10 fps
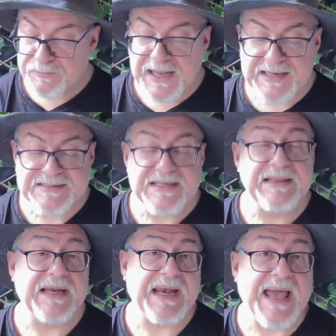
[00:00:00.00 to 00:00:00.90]
to paint
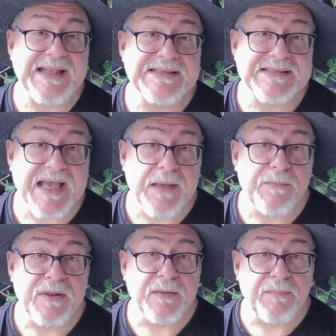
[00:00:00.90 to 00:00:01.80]
in the
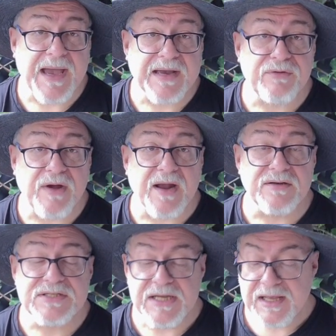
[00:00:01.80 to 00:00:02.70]
landscape in the
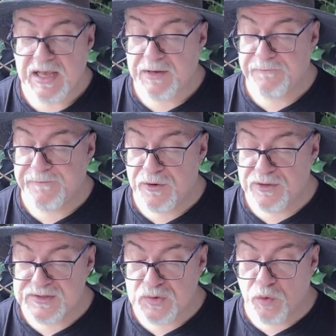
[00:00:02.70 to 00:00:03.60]
background and
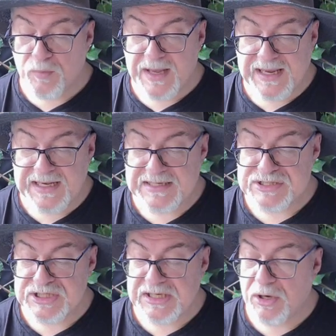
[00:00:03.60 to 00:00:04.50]
focus all my
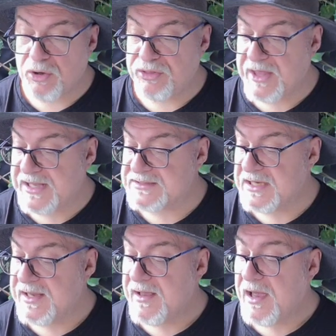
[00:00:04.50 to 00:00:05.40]
energy on that.
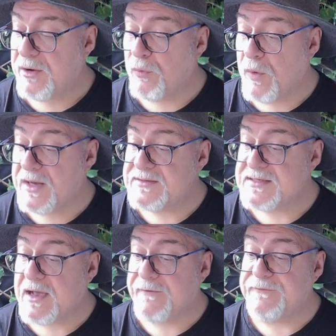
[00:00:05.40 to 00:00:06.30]
And
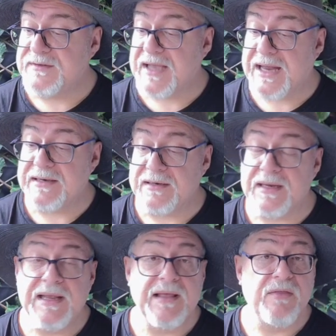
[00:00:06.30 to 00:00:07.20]
once I've
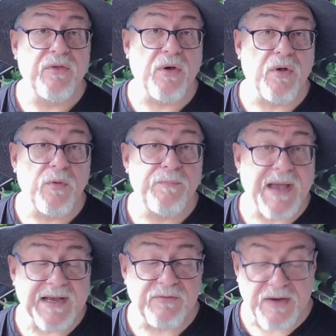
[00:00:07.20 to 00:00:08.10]
done the whole
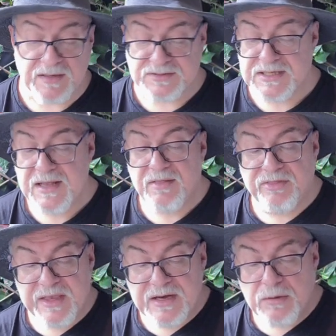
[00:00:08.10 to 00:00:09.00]
background,
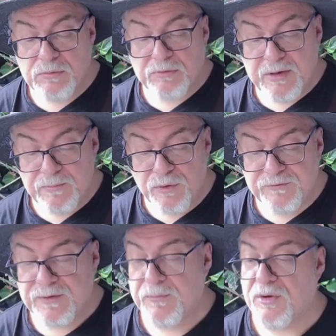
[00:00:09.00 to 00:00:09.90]
then I will
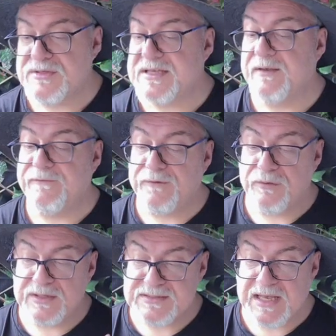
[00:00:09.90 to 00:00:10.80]
remove the masking
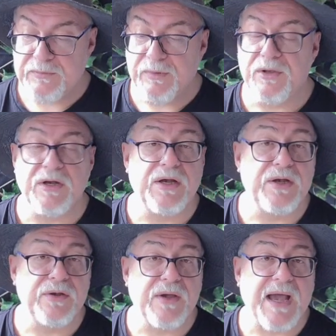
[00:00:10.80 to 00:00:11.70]
fluid and we're going to
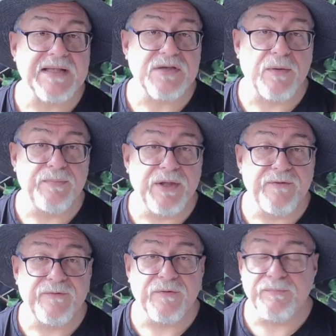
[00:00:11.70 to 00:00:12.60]
look at our
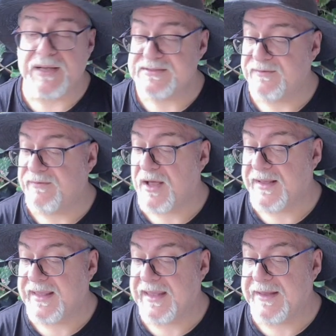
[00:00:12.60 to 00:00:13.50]
beautiful
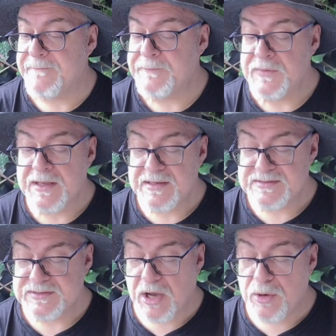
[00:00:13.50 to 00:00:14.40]
butterfly key.
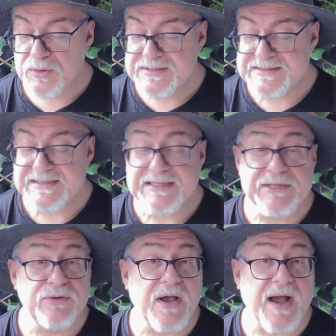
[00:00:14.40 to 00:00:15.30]
So I will see
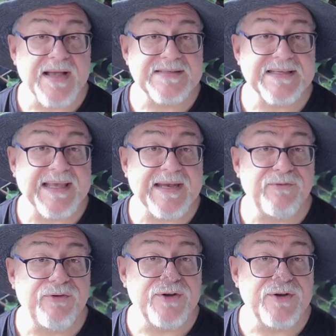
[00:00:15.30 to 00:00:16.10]
you guys again